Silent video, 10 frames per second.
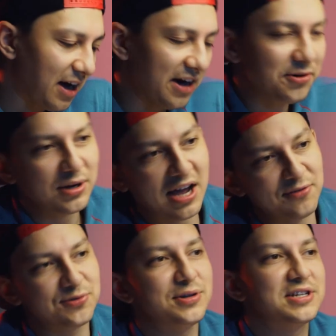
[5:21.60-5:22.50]
I don't
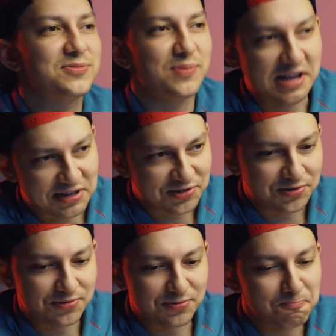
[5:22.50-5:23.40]
have to explain to
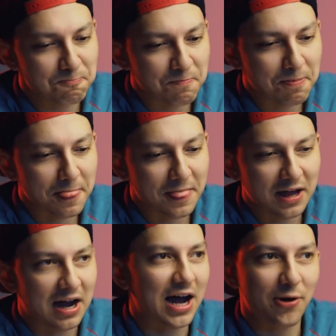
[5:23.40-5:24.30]
you
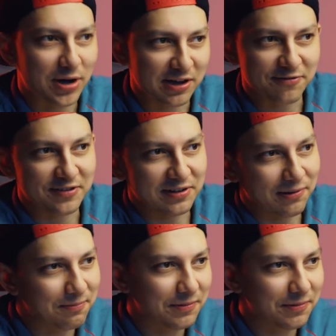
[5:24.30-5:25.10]
how I feel.